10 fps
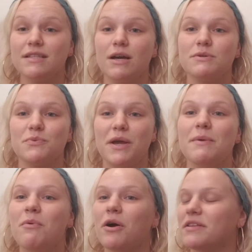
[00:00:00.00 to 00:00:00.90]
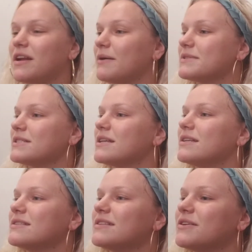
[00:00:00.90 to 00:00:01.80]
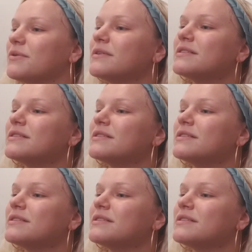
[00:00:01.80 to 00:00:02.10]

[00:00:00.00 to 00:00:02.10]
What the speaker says: That was way more than I was intending to do.